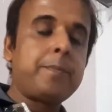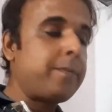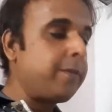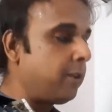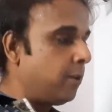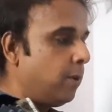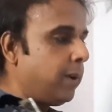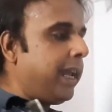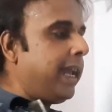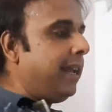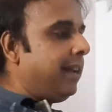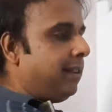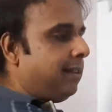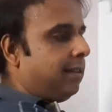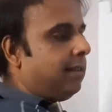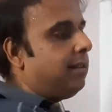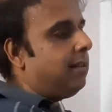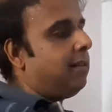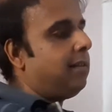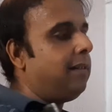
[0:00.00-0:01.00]
okay,
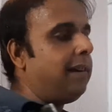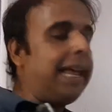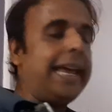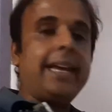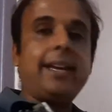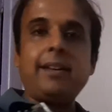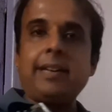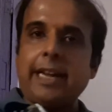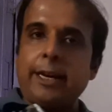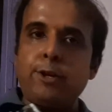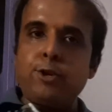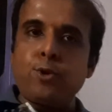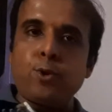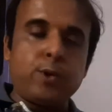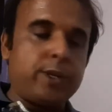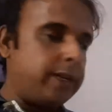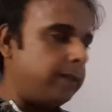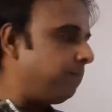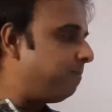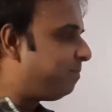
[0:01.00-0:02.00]
like
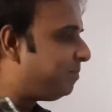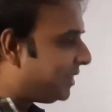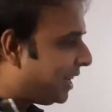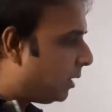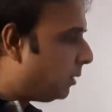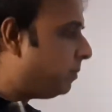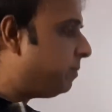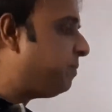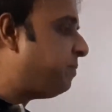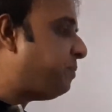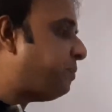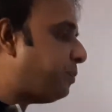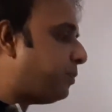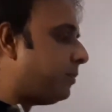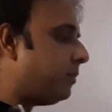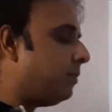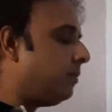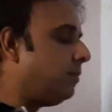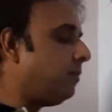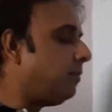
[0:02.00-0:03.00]
nitrogen. Now,
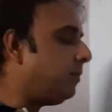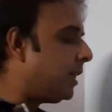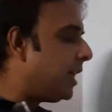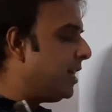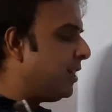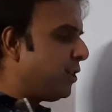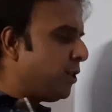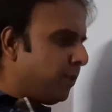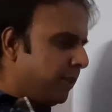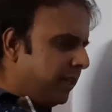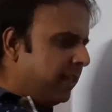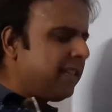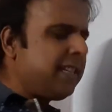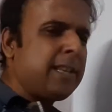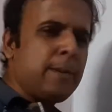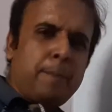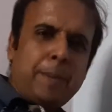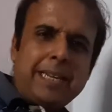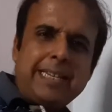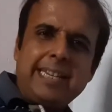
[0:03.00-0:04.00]
so this is the
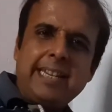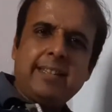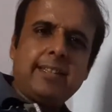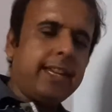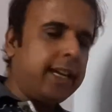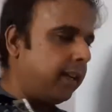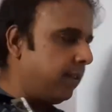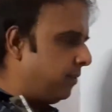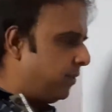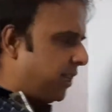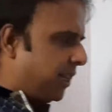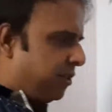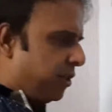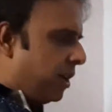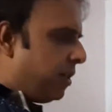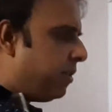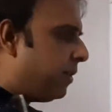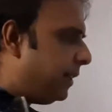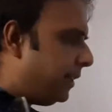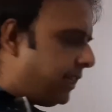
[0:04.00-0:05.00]
basic thing, the
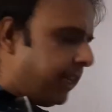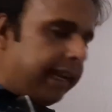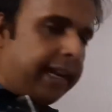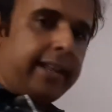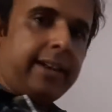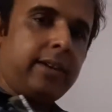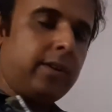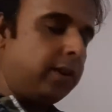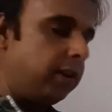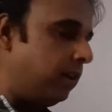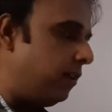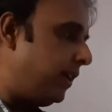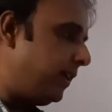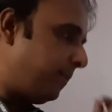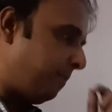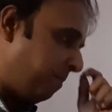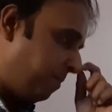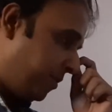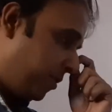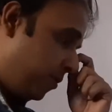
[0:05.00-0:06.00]
general thing, all right,
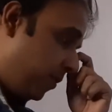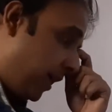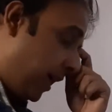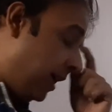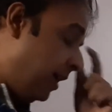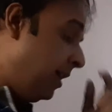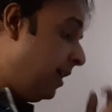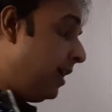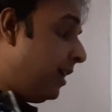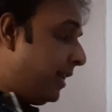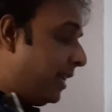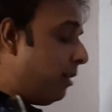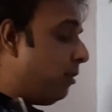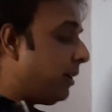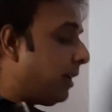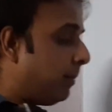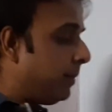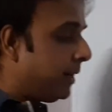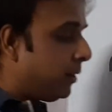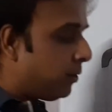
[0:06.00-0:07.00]
okay. Now
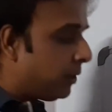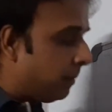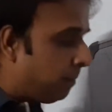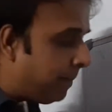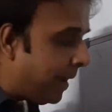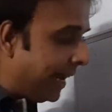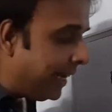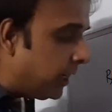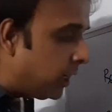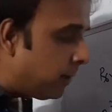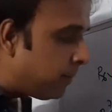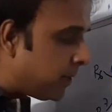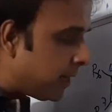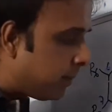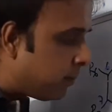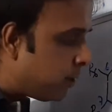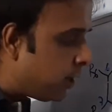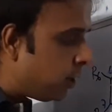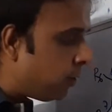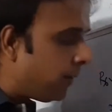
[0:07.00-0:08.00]
coming to the pattern of
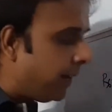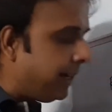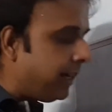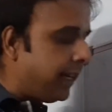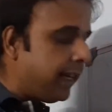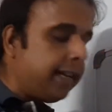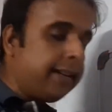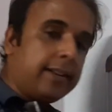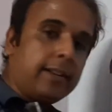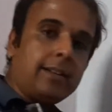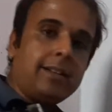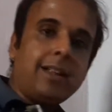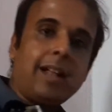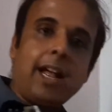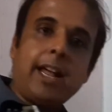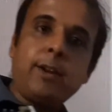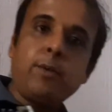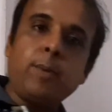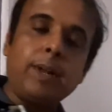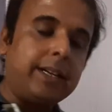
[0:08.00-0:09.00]
substituent here,
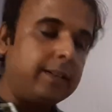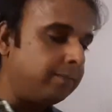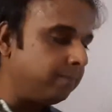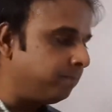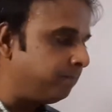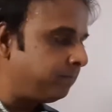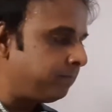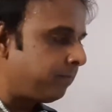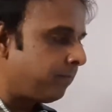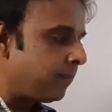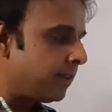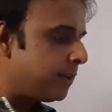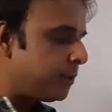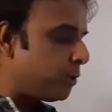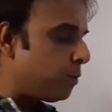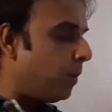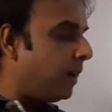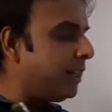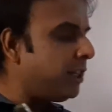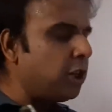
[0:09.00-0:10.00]
R1. So
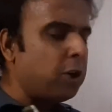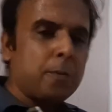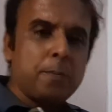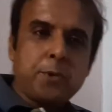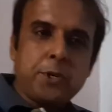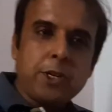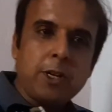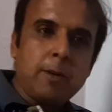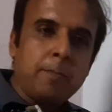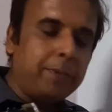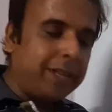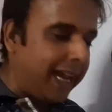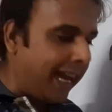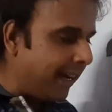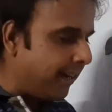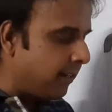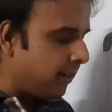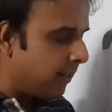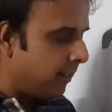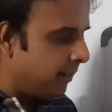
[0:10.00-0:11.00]
what they observe
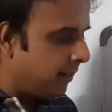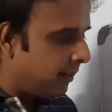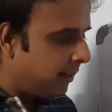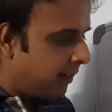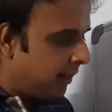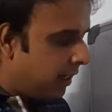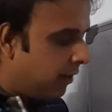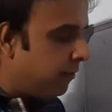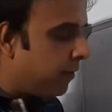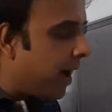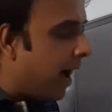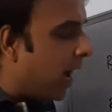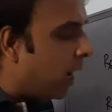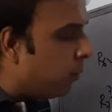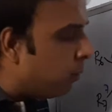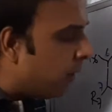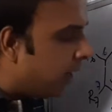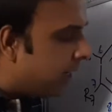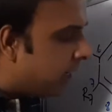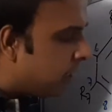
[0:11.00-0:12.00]
that if
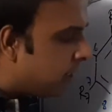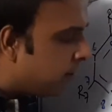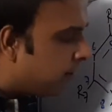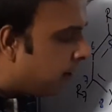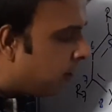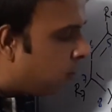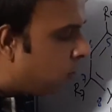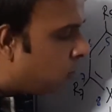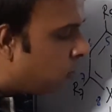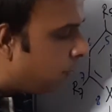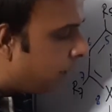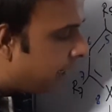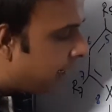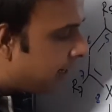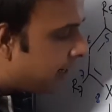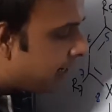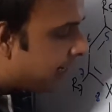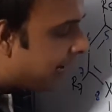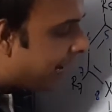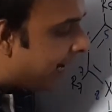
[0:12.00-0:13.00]
R1 is found to be
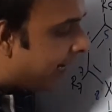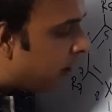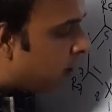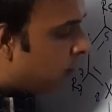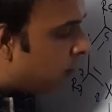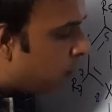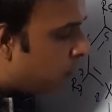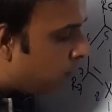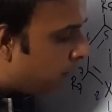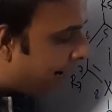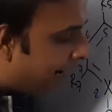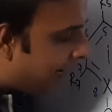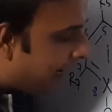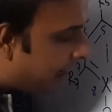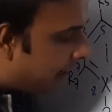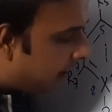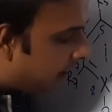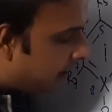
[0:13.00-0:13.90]
cyclopropyl,